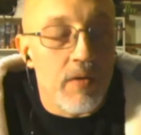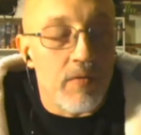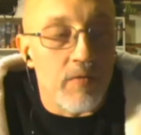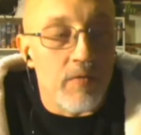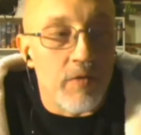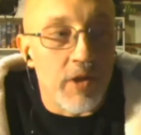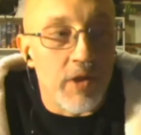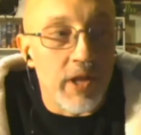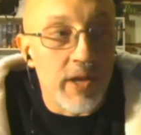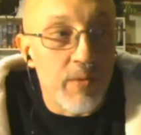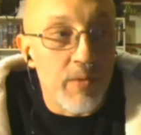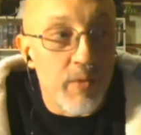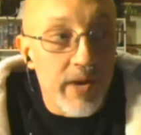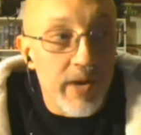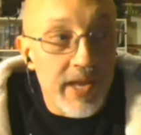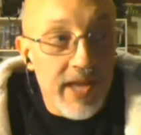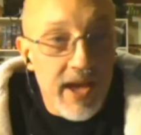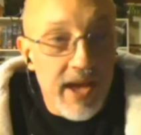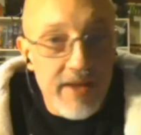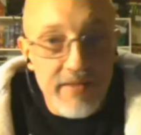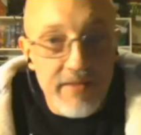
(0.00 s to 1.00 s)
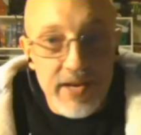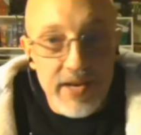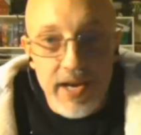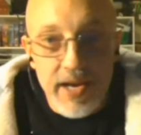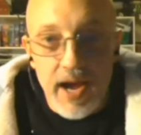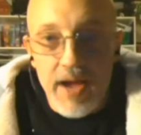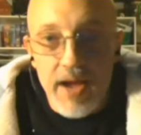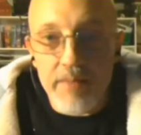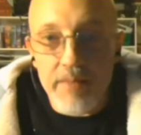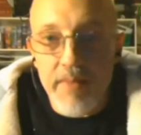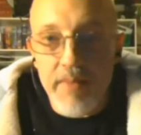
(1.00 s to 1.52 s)
really when Kevin and
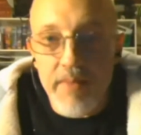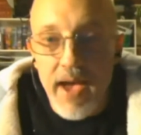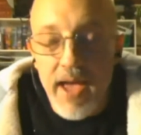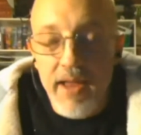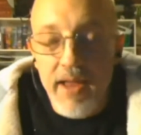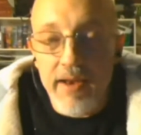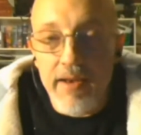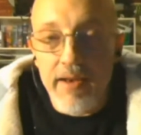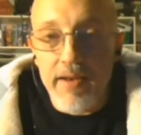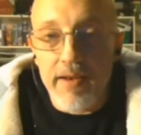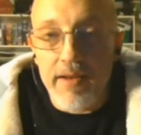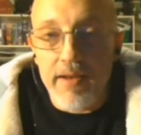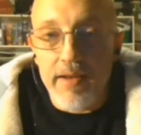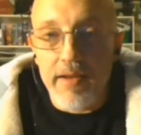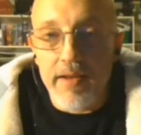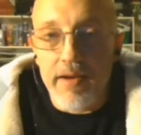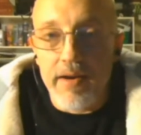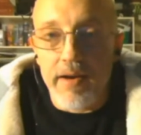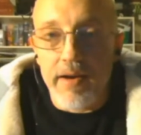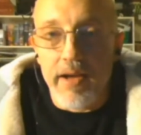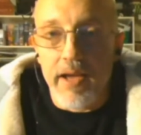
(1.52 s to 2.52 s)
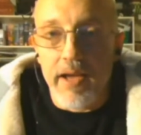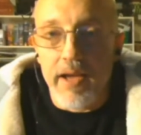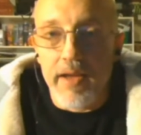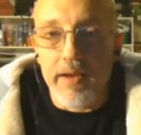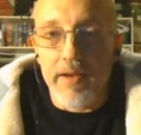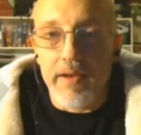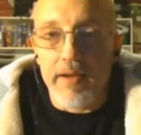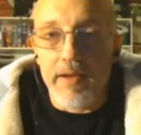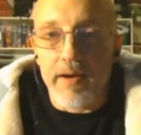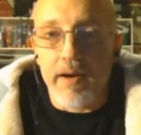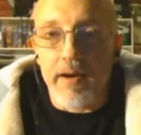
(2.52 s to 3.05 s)
I met,
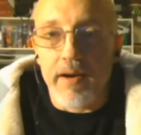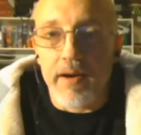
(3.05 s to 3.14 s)
and